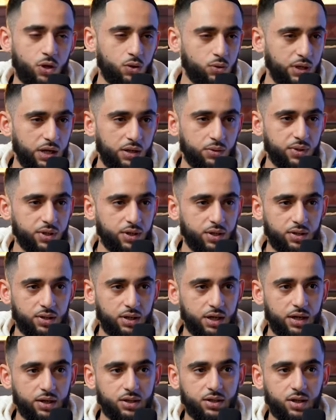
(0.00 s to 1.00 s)
know now, innit?
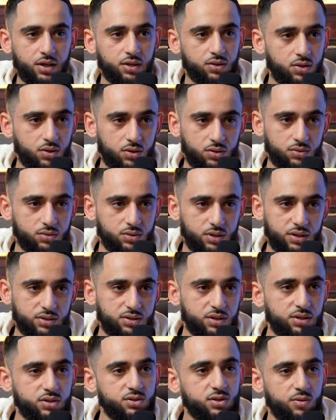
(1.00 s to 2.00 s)
Like, yeah, no, their
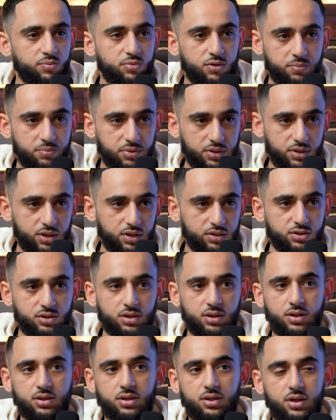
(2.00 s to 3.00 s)
things are proper, they're
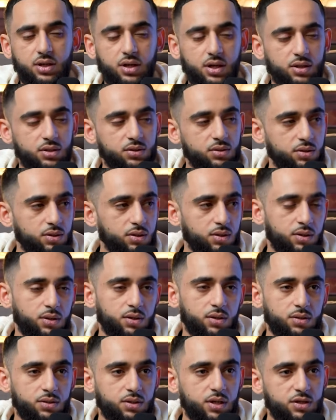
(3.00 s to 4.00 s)
certain, and
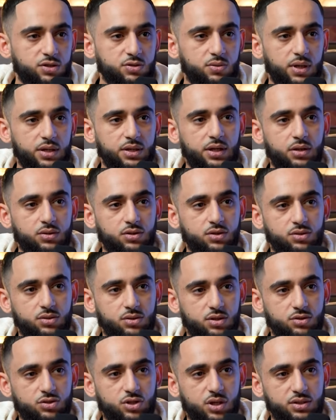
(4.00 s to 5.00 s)
that's why now
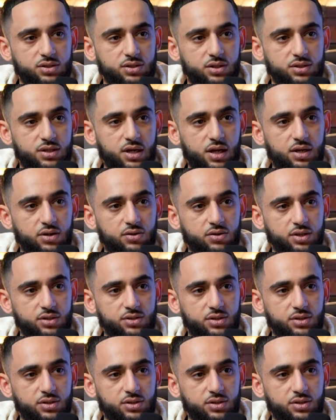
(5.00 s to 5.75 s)
the trust is higher,